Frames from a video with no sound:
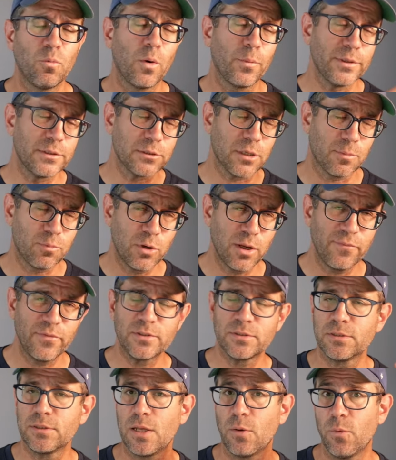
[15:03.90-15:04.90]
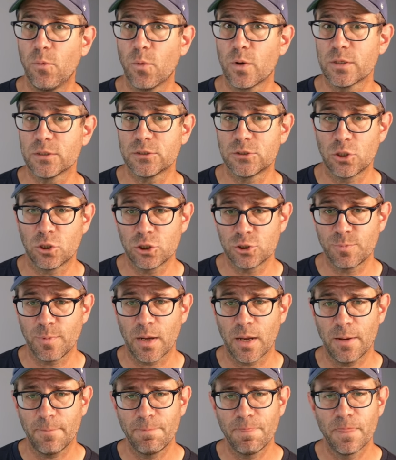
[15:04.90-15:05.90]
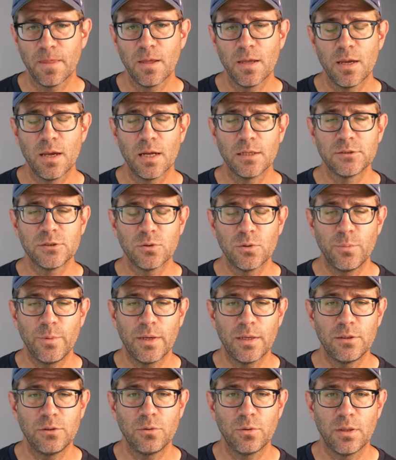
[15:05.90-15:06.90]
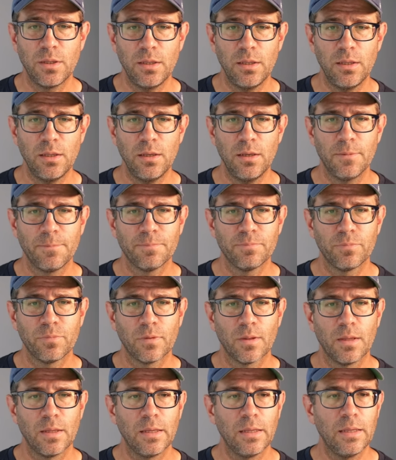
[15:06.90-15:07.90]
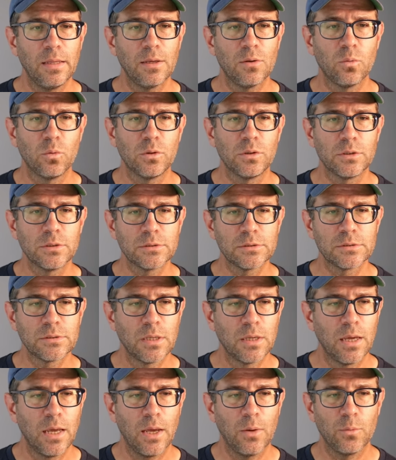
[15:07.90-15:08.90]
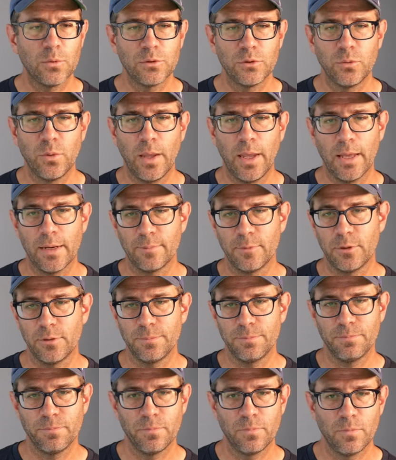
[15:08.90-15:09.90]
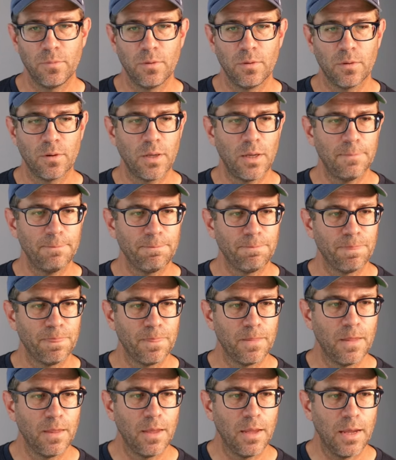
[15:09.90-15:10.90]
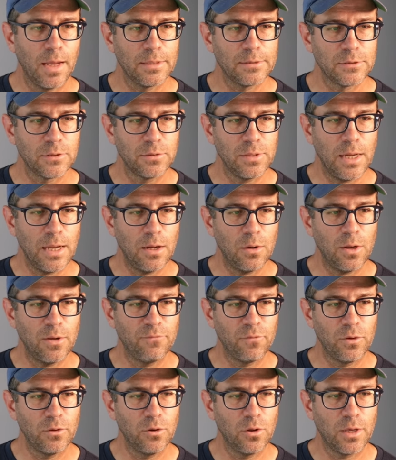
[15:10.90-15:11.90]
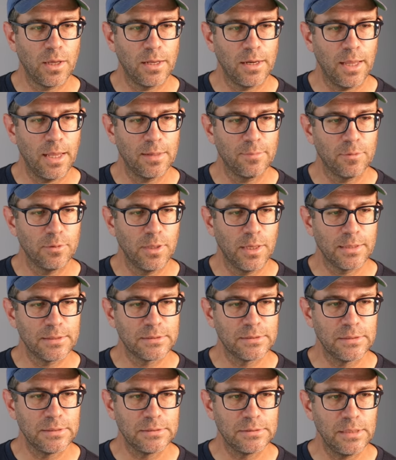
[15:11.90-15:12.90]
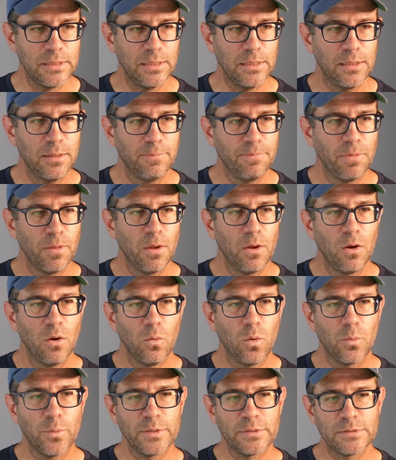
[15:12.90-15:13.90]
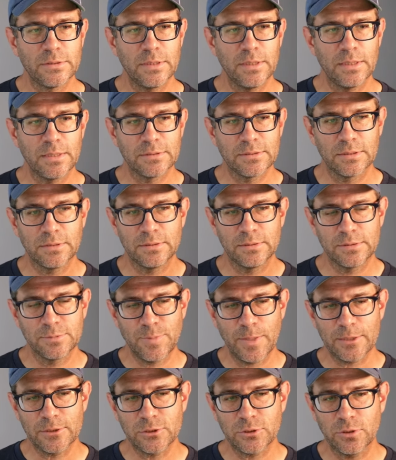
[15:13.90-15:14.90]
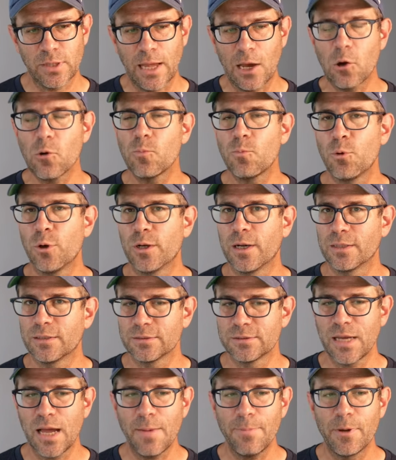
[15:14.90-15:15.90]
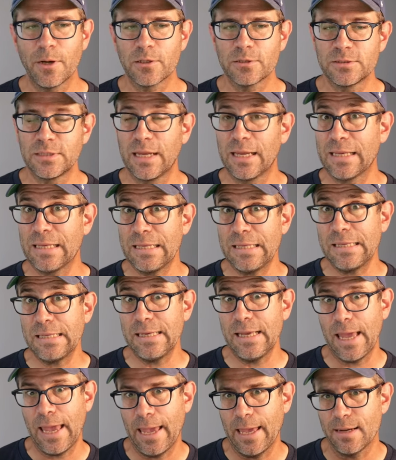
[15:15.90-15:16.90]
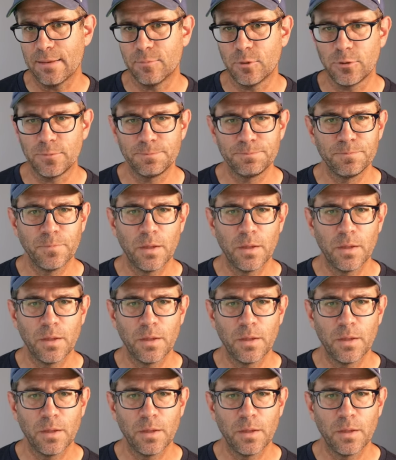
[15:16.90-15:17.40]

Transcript: what we saw previously that we want to search by. And so then we can do key equals and we'll do animal. Okay. And so now if we look at animal legs dt, what we see is a special output at the top here saying key animal.